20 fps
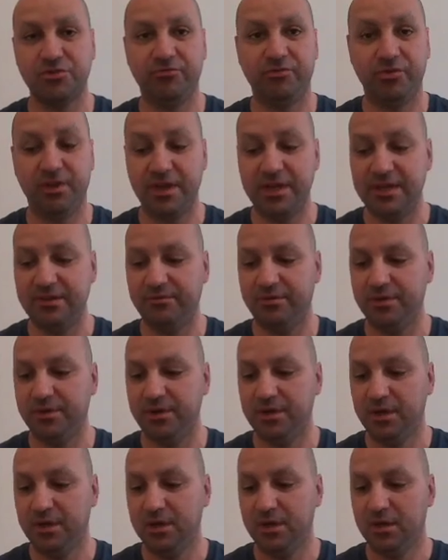
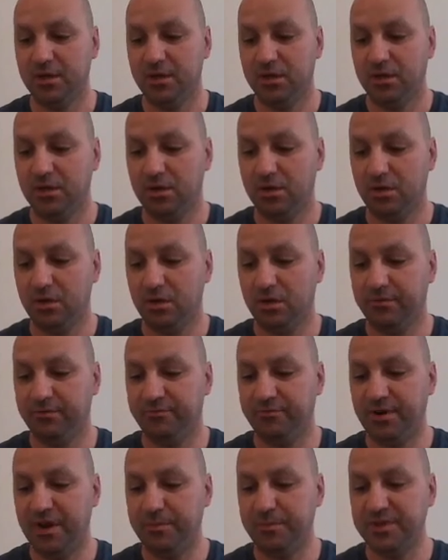flavor of
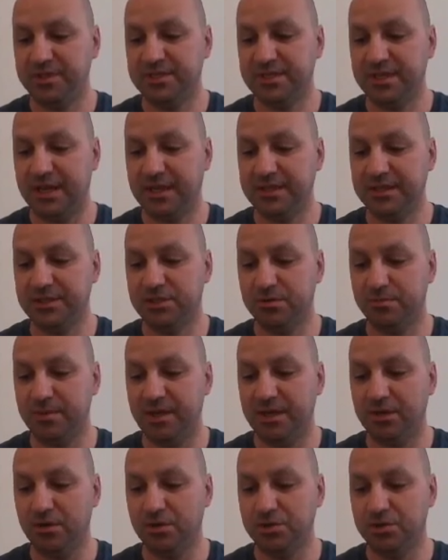fried Italian
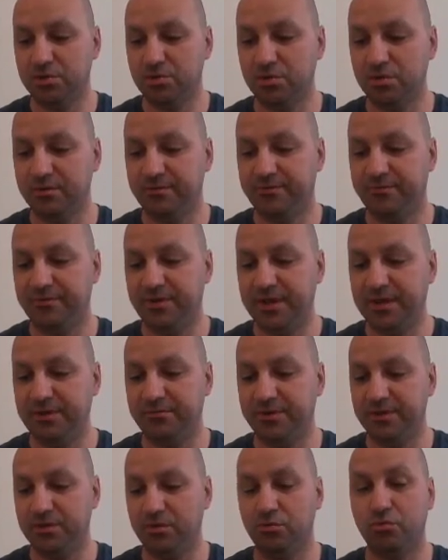tomatoes to your
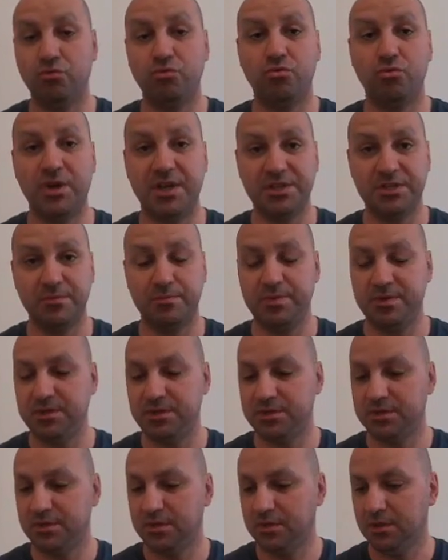favorite
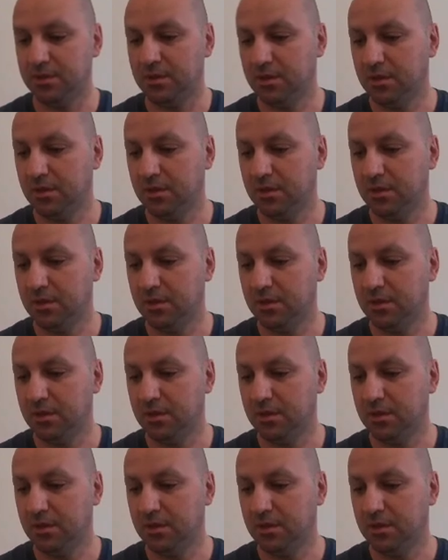recipes.